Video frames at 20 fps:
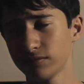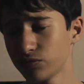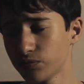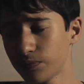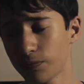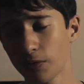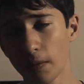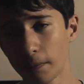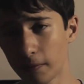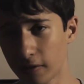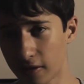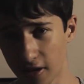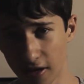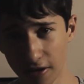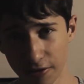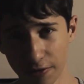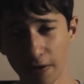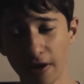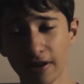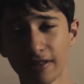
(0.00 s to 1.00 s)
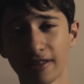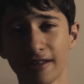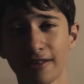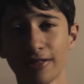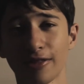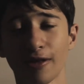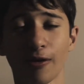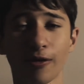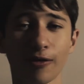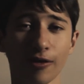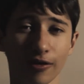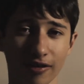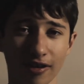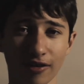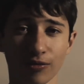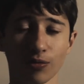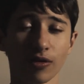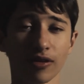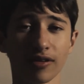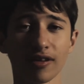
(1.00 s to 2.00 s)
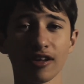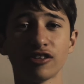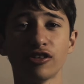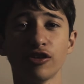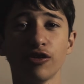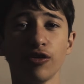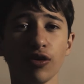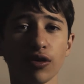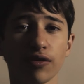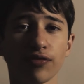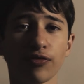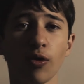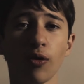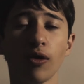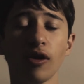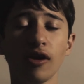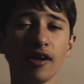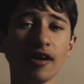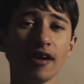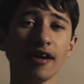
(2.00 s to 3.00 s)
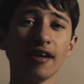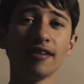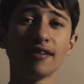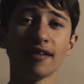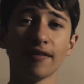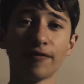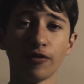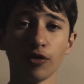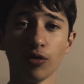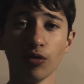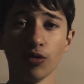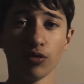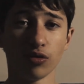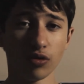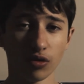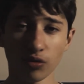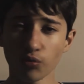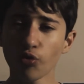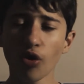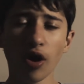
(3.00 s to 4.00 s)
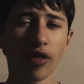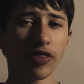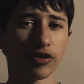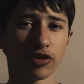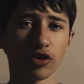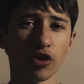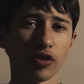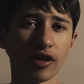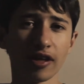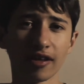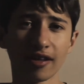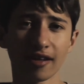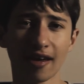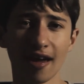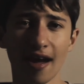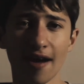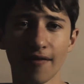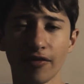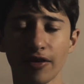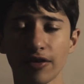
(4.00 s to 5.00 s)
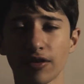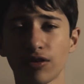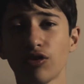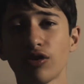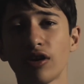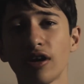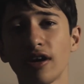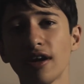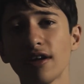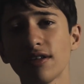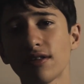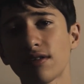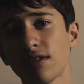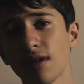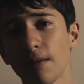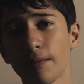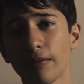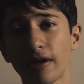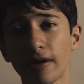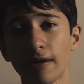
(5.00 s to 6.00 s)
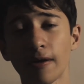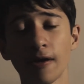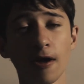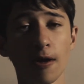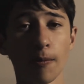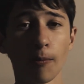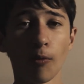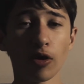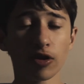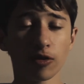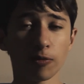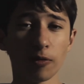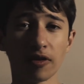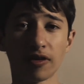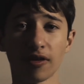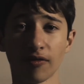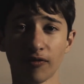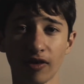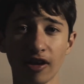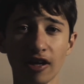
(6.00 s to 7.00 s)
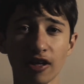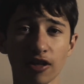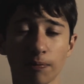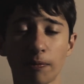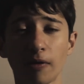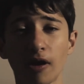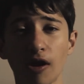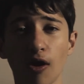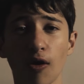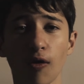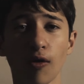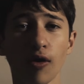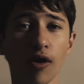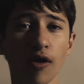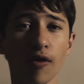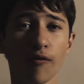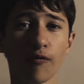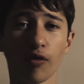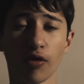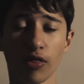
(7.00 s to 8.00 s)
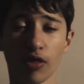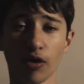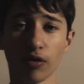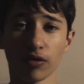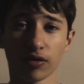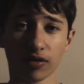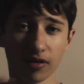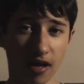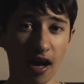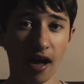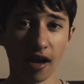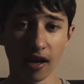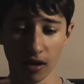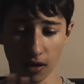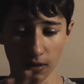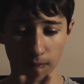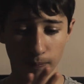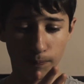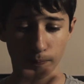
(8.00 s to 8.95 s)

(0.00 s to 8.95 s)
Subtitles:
probably color correcting though, because that's what it's actually used for, is if you rather don't get the Kaavies, you can get something more expensive, links below, for those color,